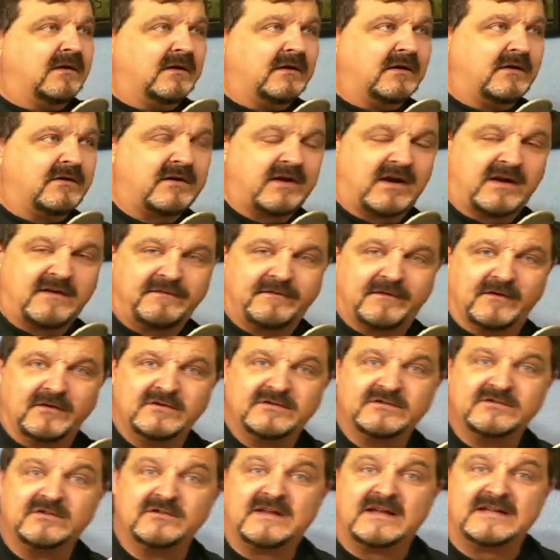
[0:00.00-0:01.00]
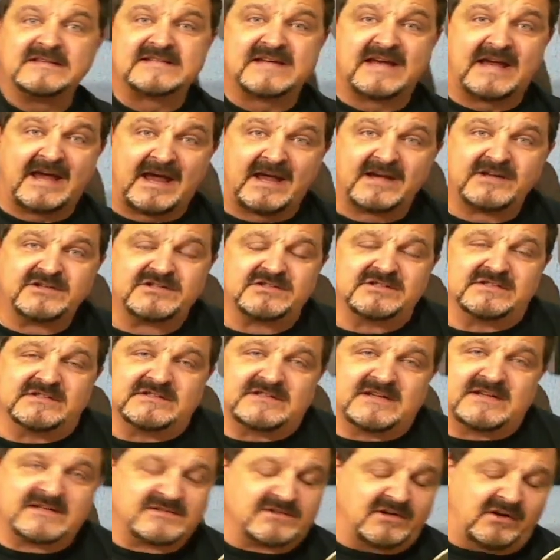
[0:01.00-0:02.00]
Okay, folks, so that's
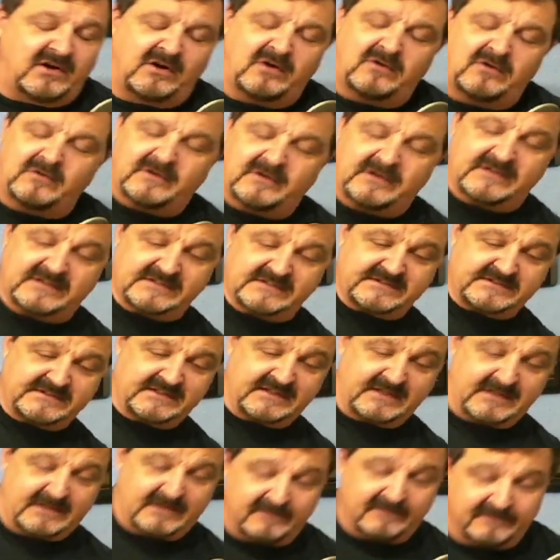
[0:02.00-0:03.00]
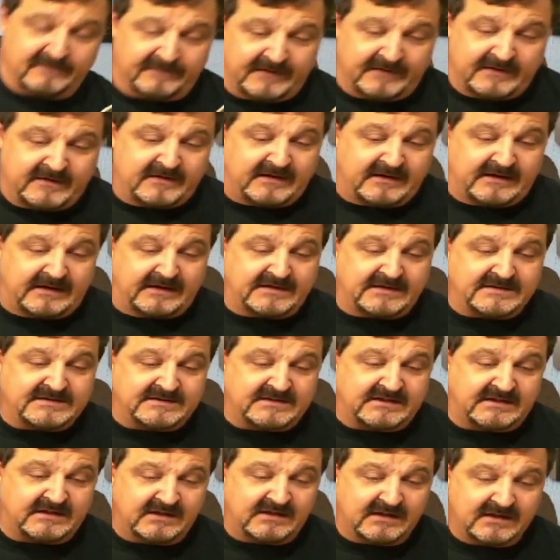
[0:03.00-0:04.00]
actions. That's all it is. Very
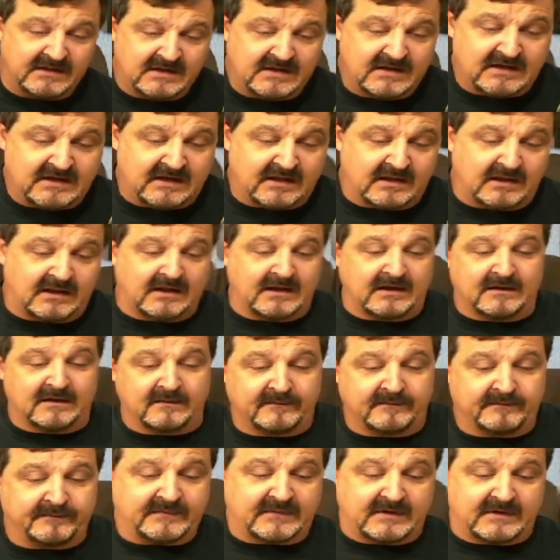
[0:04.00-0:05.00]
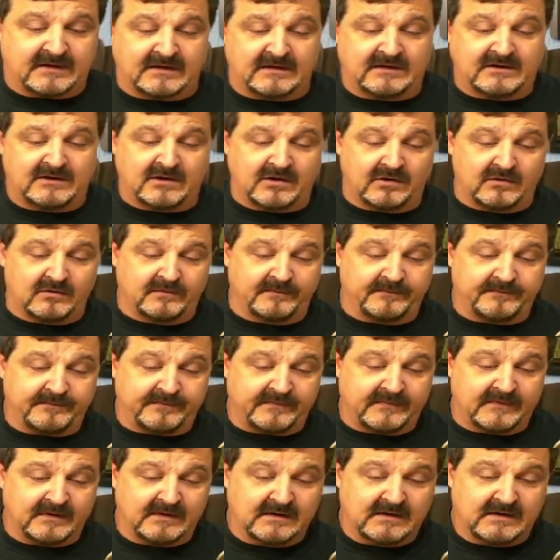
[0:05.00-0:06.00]
easy, you know,
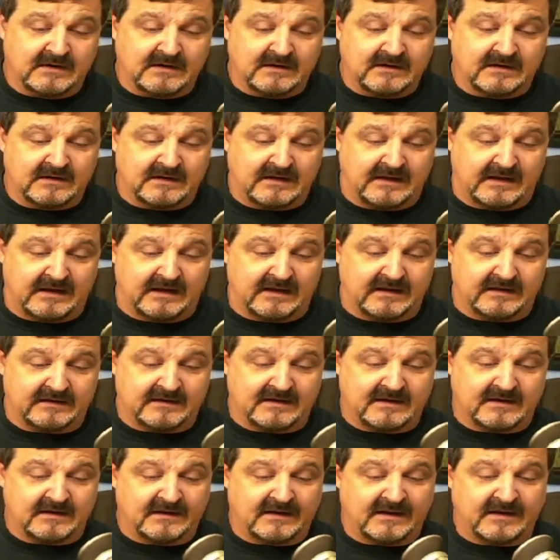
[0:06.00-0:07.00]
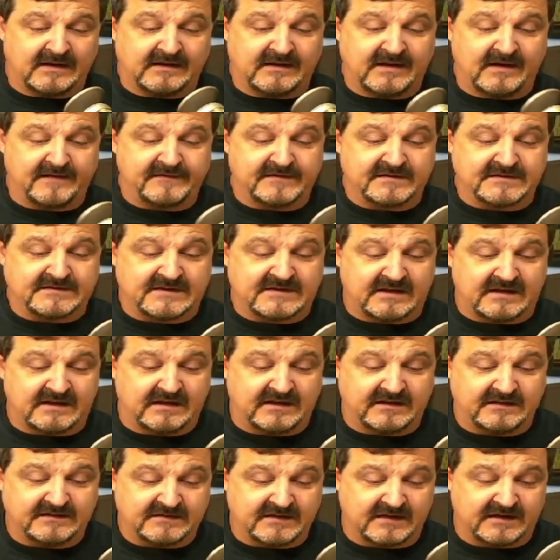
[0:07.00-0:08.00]
and like Kevin said,
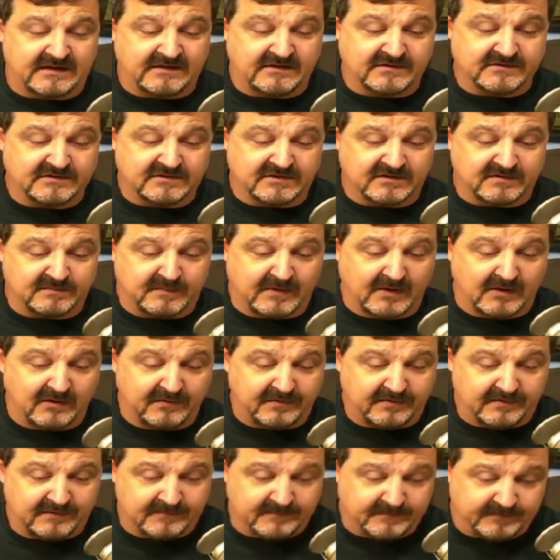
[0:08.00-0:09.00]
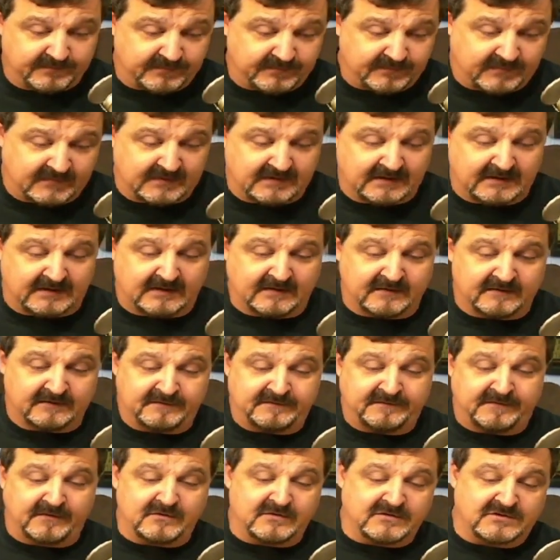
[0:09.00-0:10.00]
he uses both
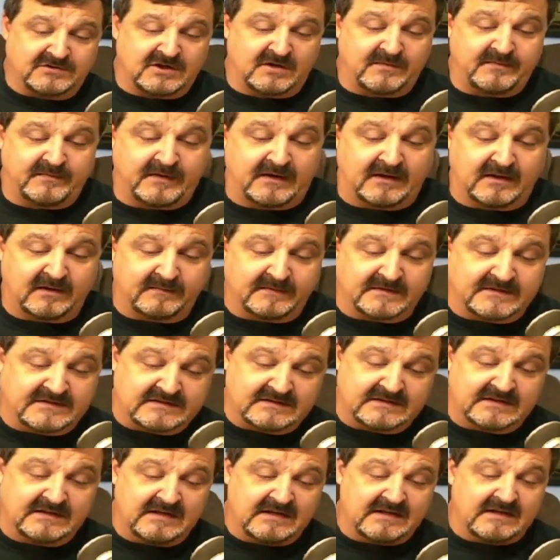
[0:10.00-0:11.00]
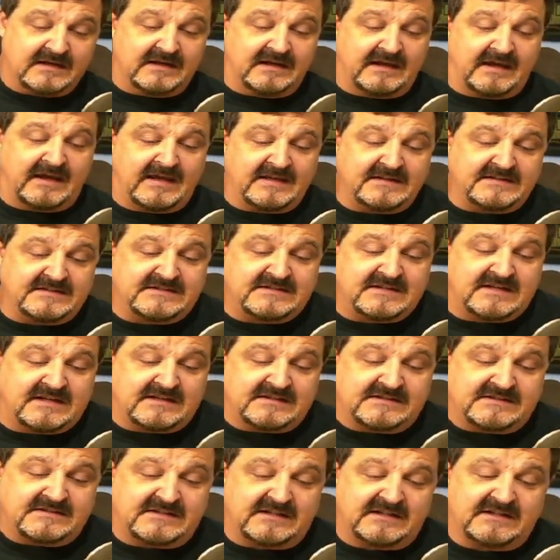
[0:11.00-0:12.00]
Photoshop Elements and
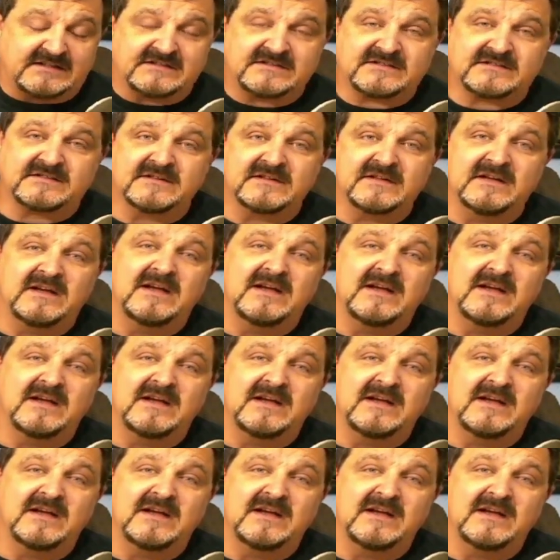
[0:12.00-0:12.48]
CS6.